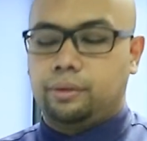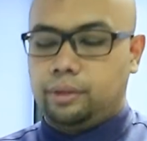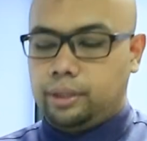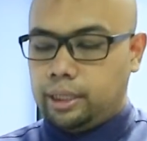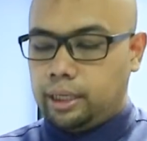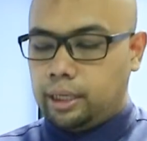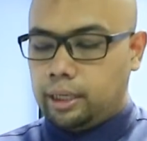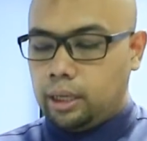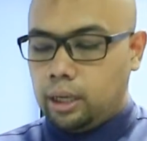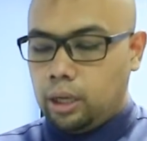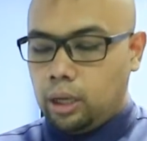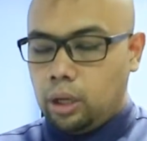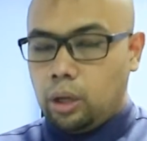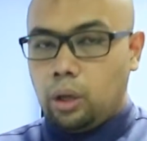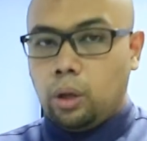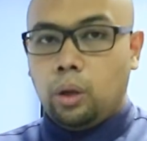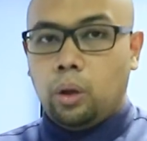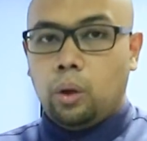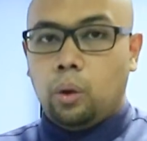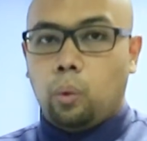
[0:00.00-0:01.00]
Okay,
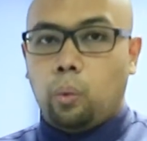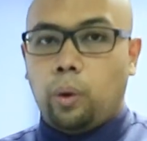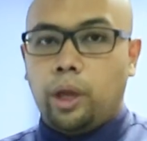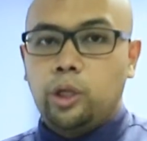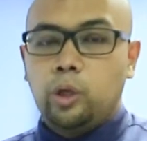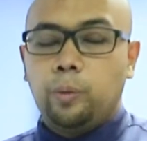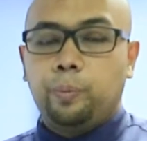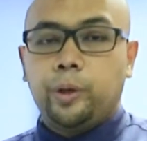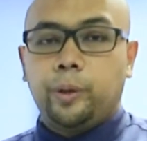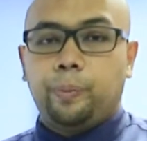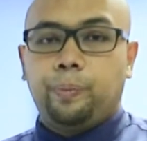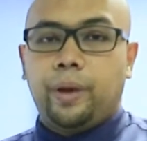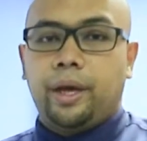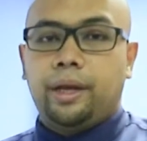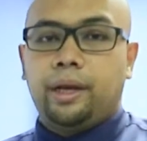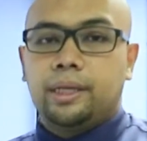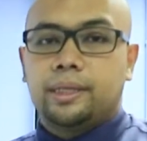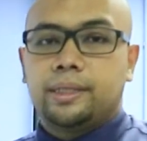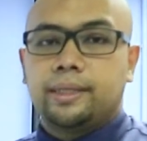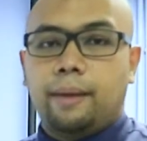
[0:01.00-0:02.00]
when you
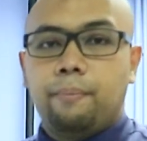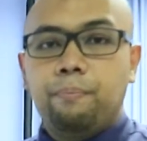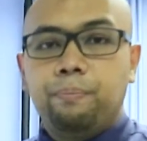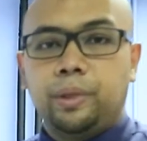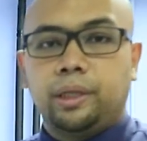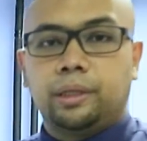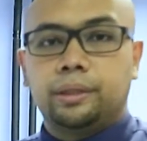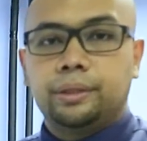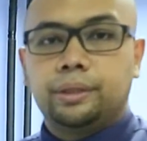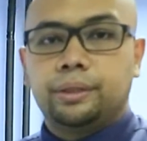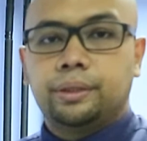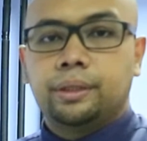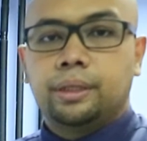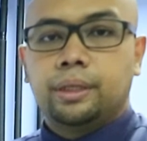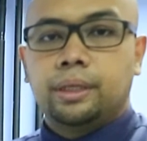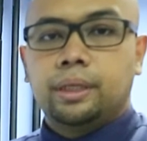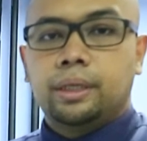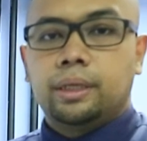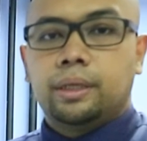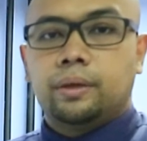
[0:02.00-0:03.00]
prepare these samples,
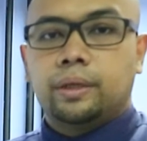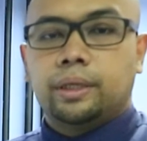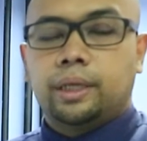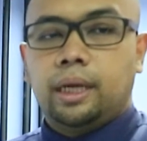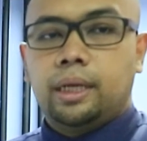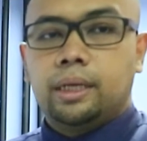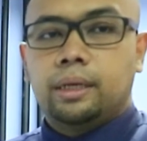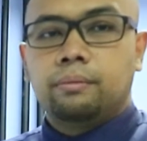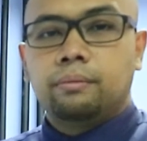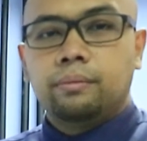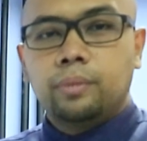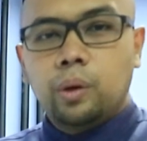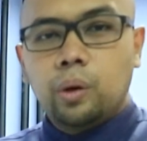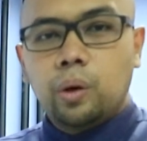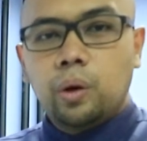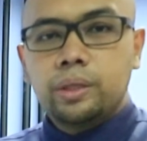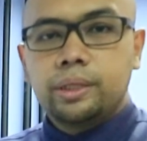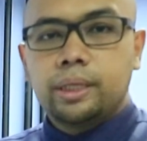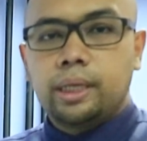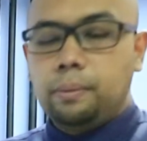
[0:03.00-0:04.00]
okay, the
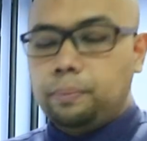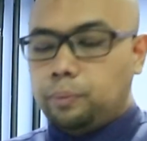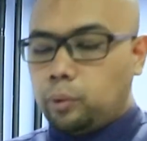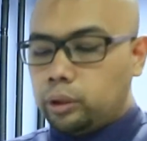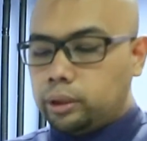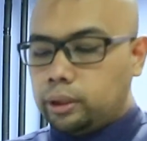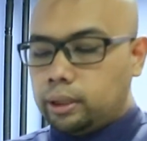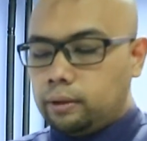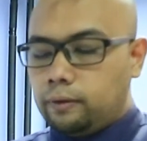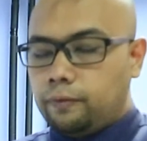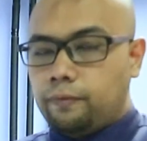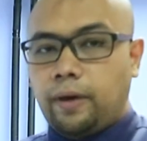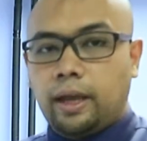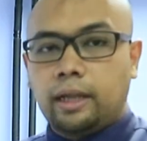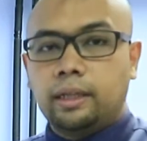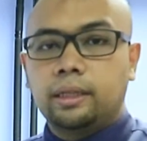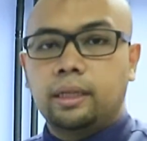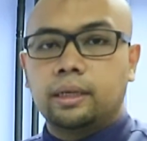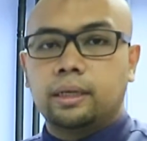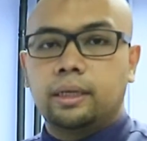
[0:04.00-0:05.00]
most important
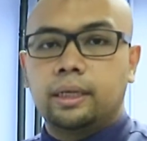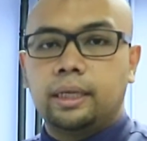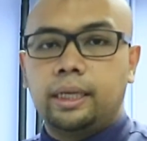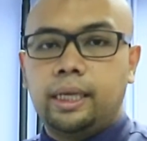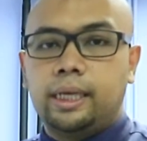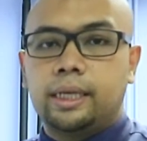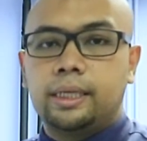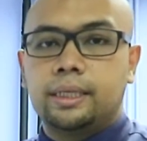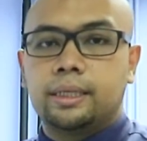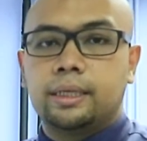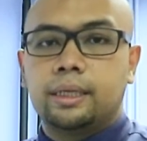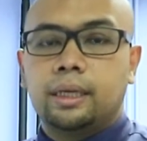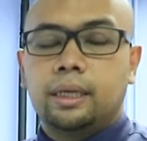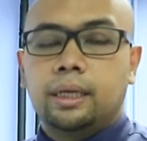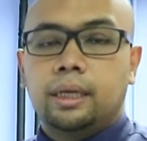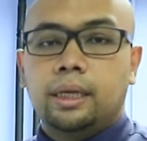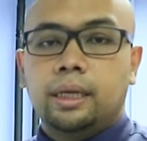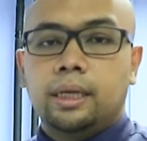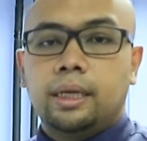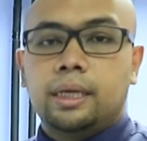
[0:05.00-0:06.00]
factor is
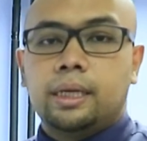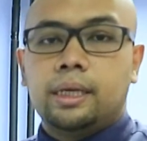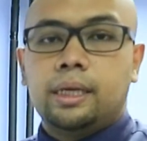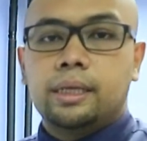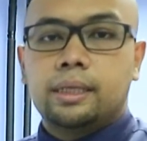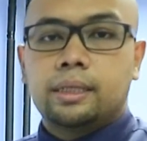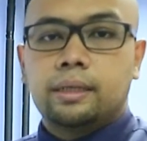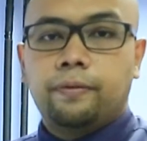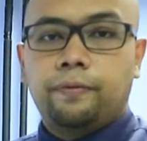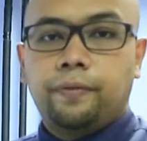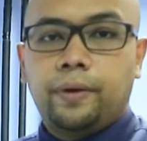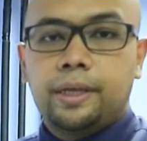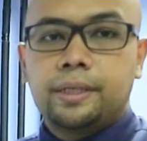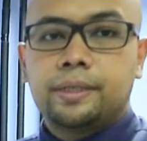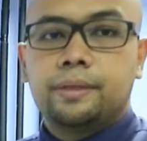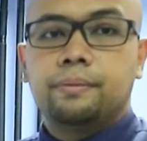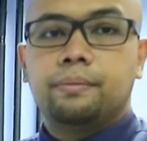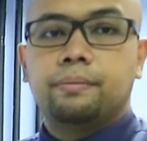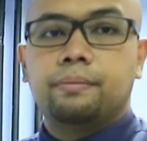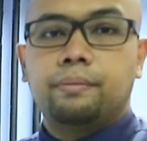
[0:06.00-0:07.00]
the
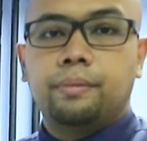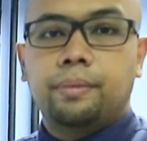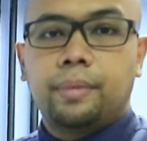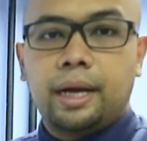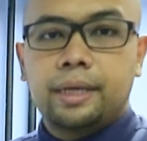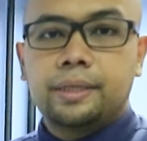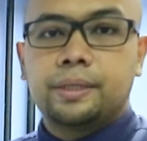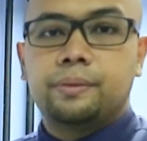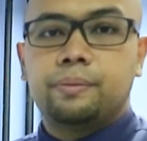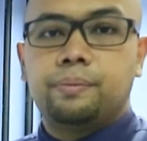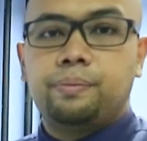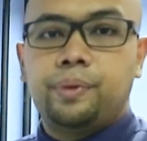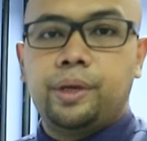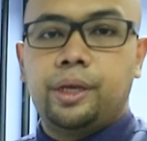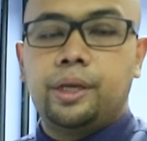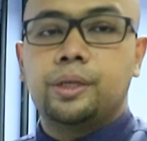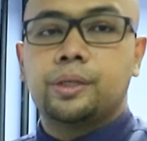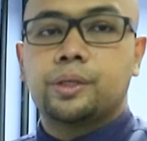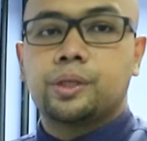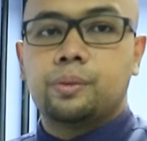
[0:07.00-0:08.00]
surface must
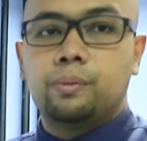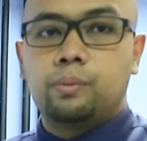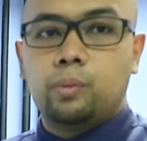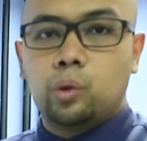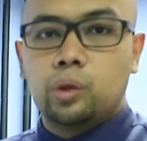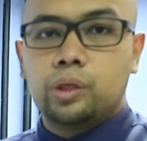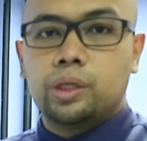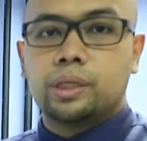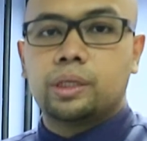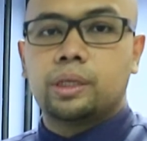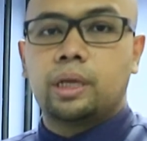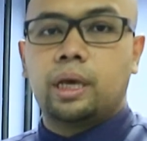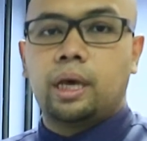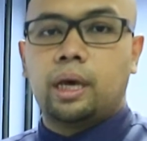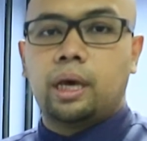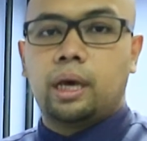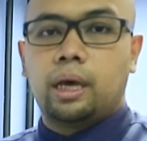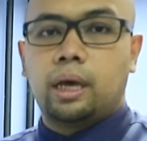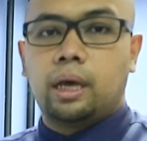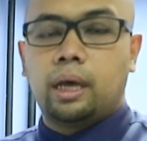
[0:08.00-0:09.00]
be smooth
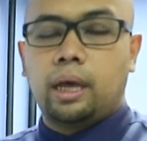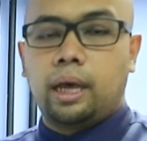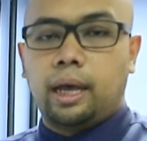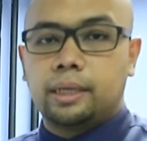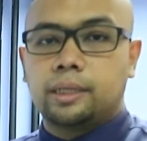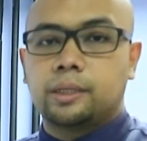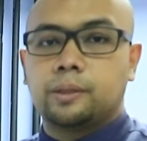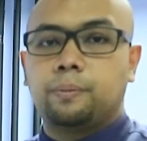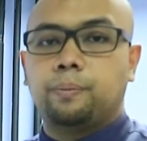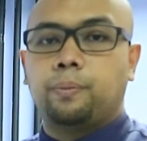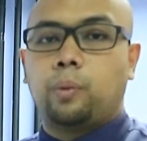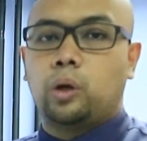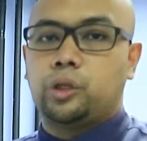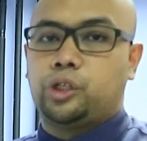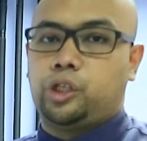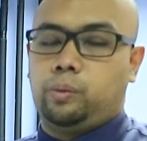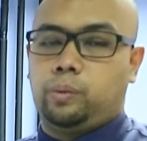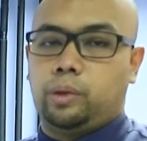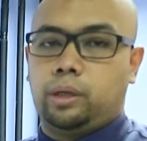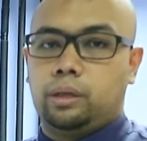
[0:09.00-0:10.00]
as
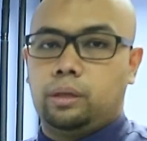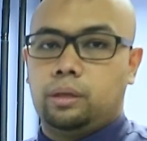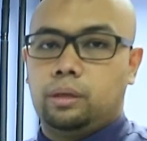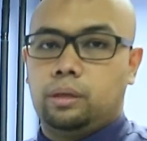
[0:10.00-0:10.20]
possible.